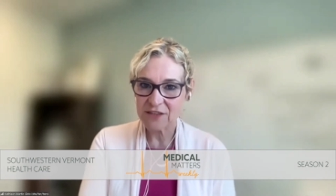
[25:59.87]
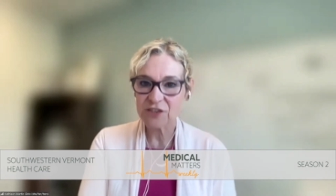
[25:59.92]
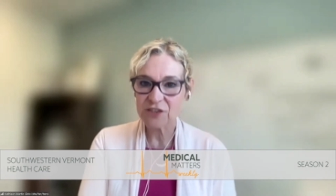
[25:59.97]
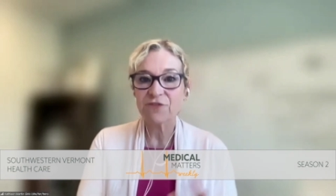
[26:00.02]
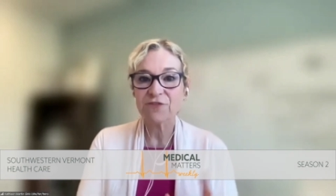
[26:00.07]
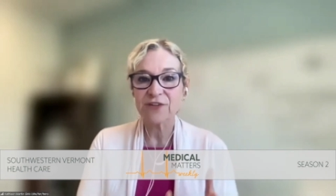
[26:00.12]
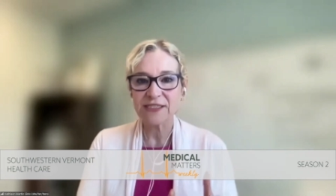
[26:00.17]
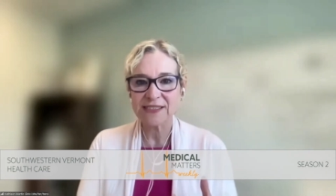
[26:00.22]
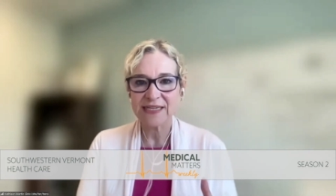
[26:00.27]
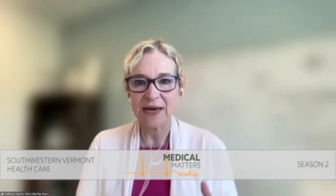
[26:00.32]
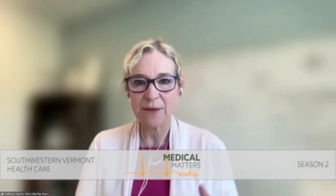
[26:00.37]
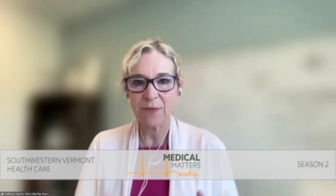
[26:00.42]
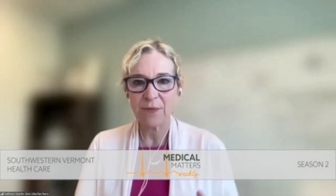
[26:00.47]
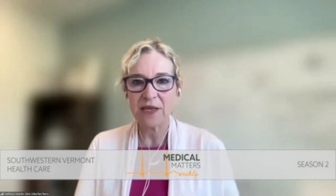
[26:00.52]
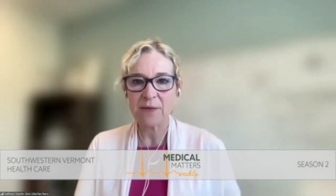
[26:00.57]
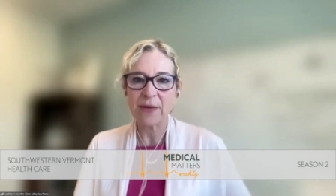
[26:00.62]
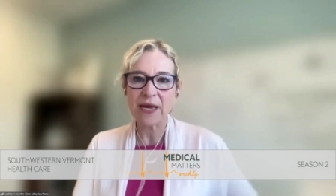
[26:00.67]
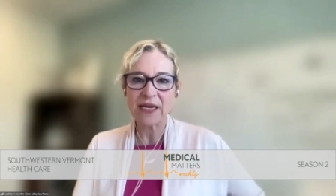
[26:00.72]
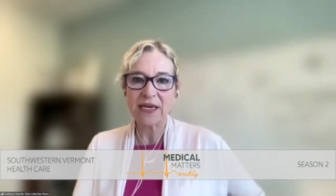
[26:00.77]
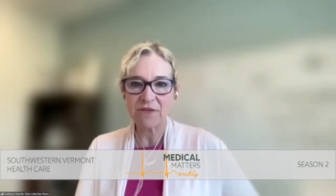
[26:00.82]
So, for mm-hmm. example,
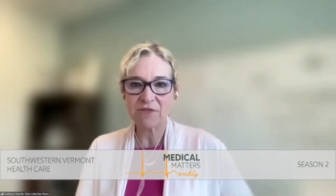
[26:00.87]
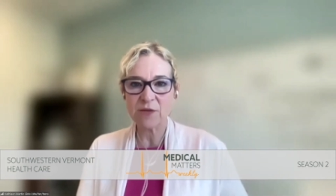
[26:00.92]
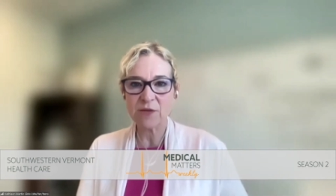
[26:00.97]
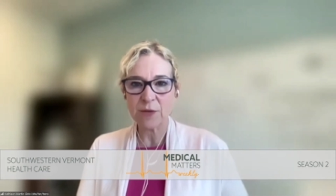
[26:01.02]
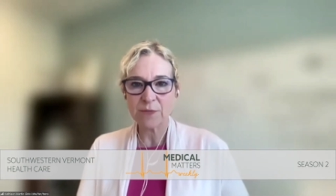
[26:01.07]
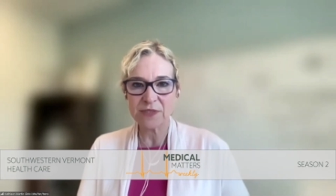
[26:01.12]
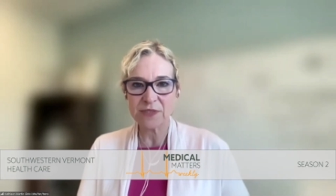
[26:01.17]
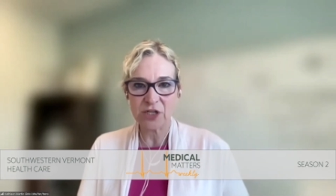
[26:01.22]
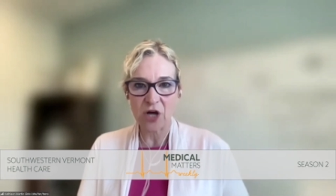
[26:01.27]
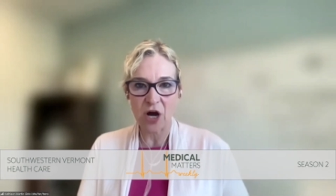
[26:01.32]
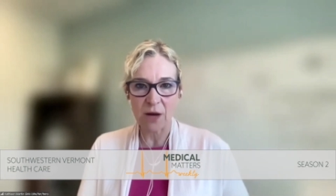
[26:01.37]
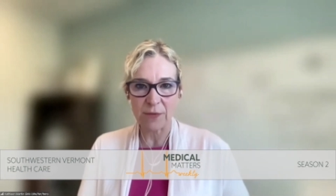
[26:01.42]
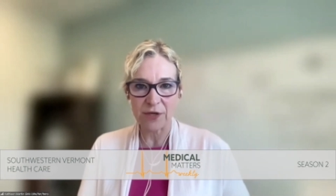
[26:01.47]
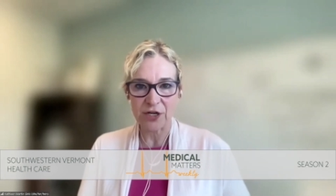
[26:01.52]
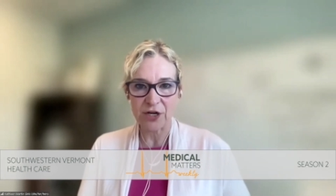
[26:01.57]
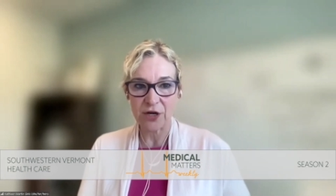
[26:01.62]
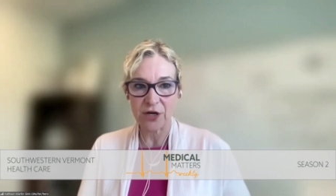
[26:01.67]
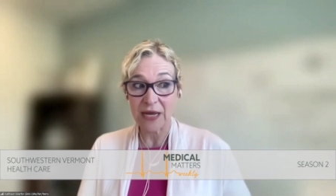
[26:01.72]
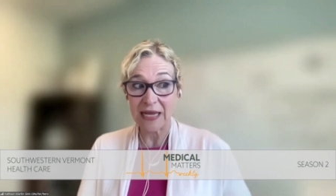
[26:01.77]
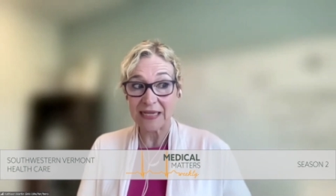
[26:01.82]
mm-hmm. they might give them a
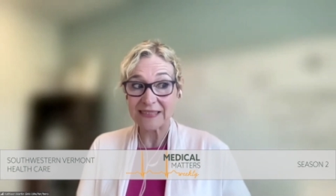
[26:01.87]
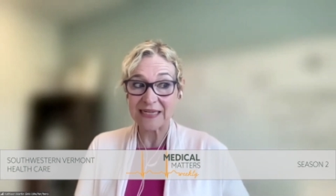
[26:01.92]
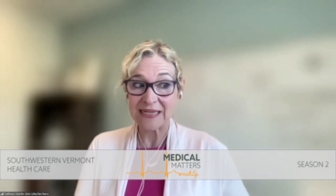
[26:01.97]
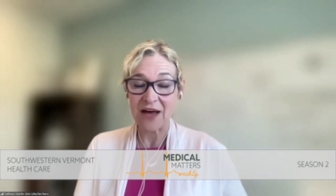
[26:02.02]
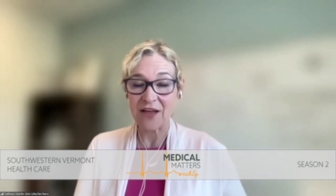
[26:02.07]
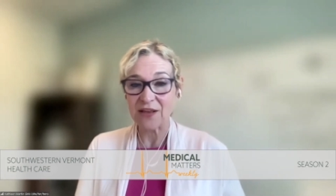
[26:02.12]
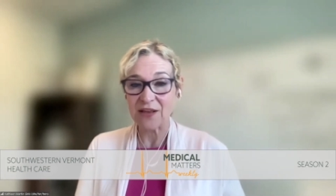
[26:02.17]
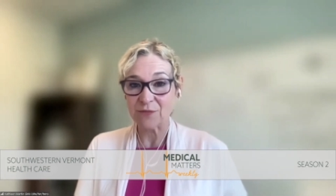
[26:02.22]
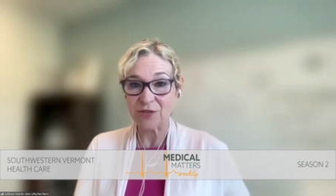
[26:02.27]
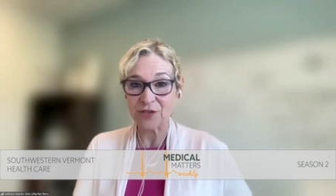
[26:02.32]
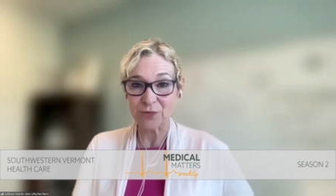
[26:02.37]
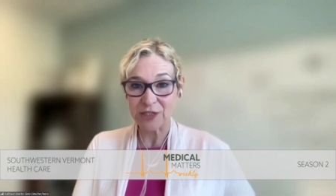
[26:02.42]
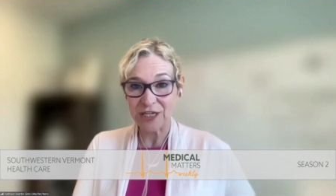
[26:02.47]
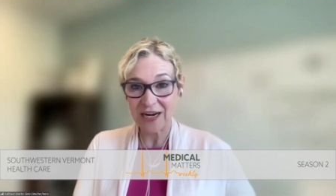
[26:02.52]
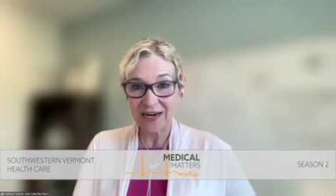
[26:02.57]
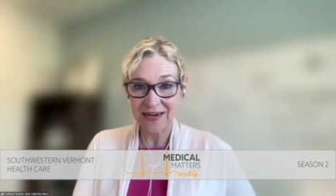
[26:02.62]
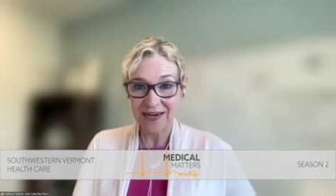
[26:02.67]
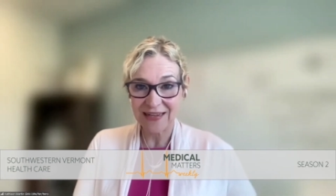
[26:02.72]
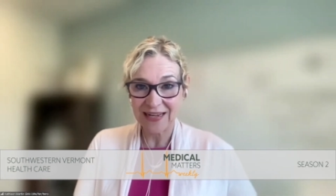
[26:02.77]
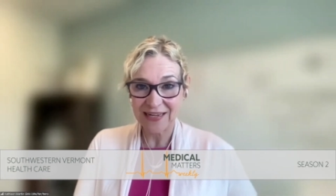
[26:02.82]
pedometer and tell them, we're
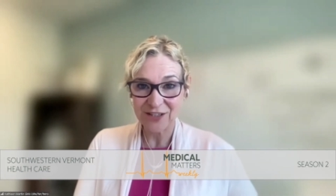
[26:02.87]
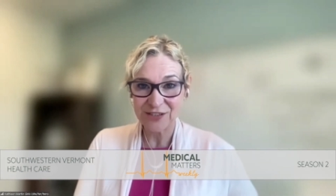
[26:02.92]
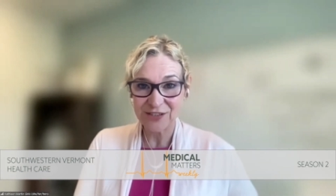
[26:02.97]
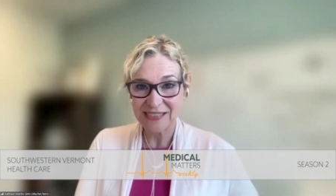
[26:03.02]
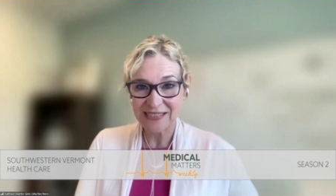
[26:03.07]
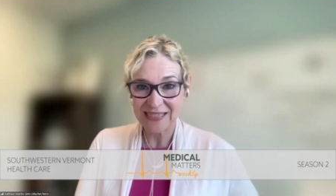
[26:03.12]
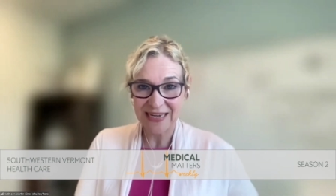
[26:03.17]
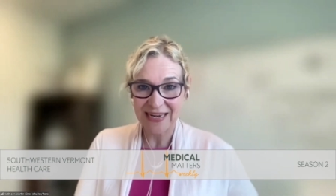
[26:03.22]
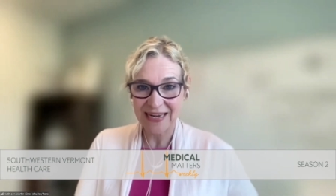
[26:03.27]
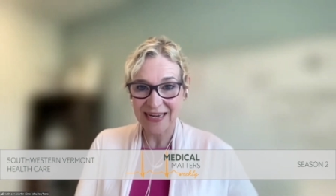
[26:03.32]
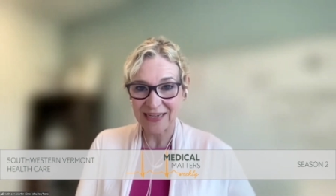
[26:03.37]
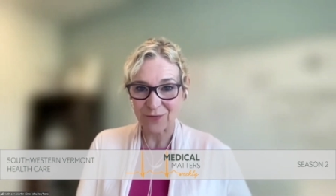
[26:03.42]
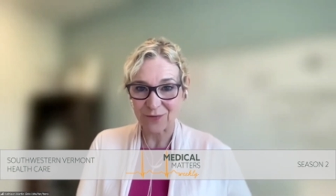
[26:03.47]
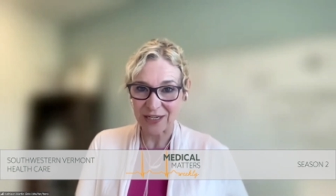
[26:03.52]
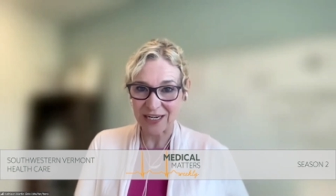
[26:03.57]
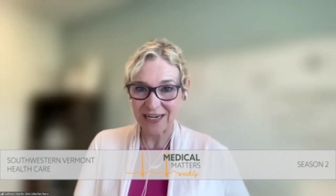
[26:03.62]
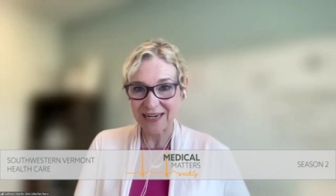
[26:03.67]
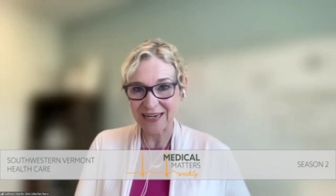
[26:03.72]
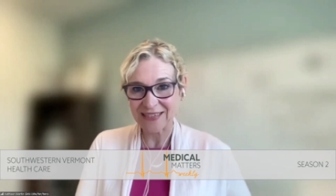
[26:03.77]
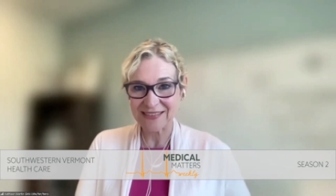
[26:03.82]
not going to let you see it and
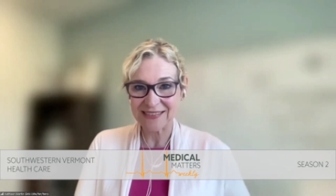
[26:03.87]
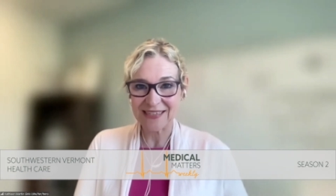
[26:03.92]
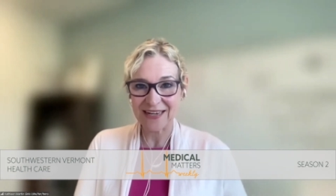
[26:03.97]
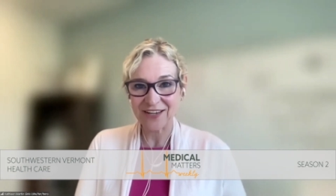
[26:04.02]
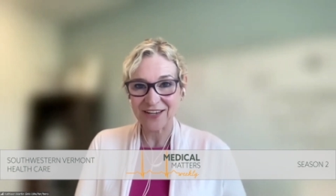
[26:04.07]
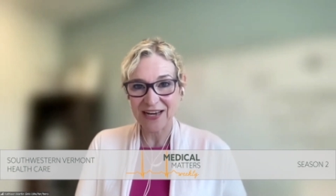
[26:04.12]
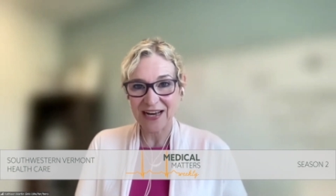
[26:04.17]
we're not going to